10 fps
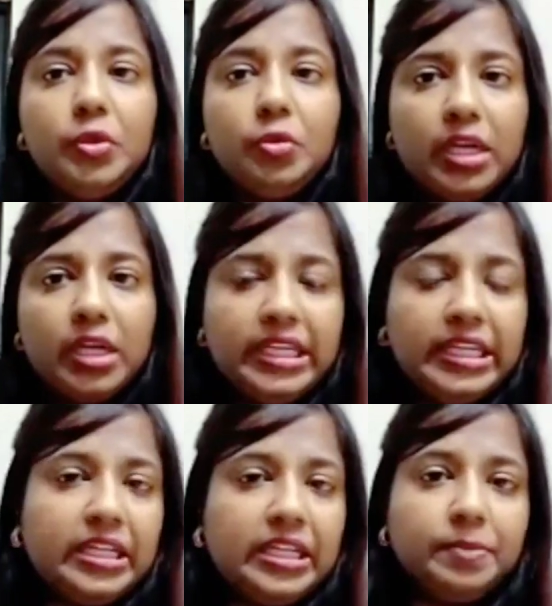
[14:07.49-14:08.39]
do a
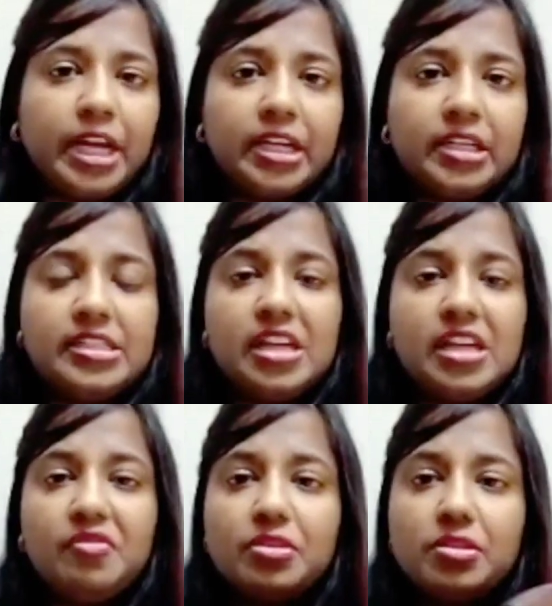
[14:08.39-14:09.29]
healing practice
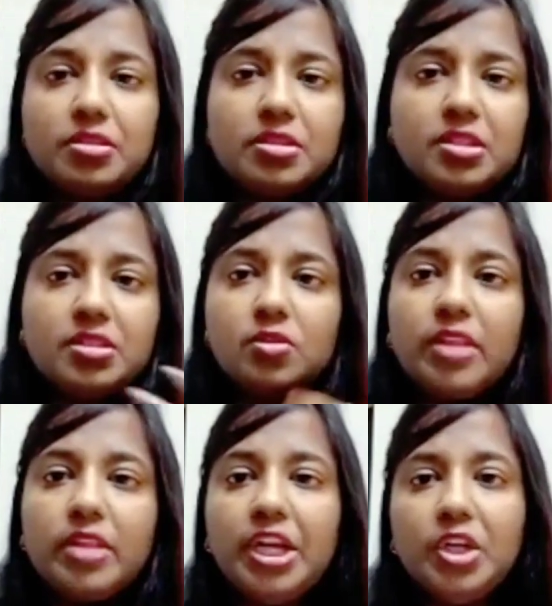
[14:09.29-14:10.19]
after this so
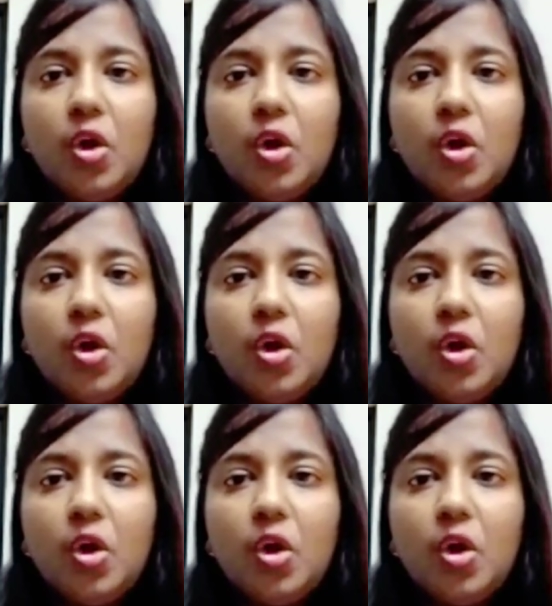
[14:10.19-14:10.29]
that